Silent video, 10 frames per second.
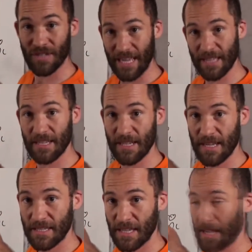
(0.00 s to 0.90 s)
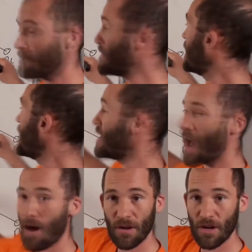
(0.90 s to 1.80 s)
to get to DC.
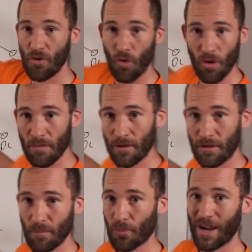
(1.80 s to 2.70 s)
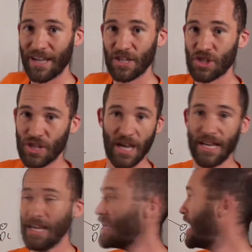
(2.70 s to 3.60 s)
Now, on a normal, bright,
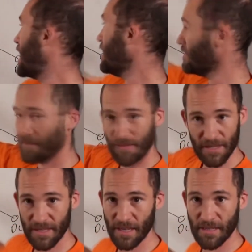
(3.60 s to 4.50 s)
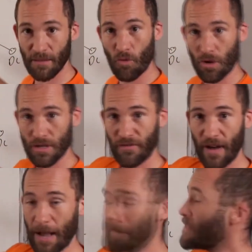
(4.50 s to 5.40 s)
shiny day, this system works
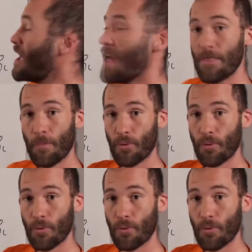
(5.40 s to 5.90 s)
fine. The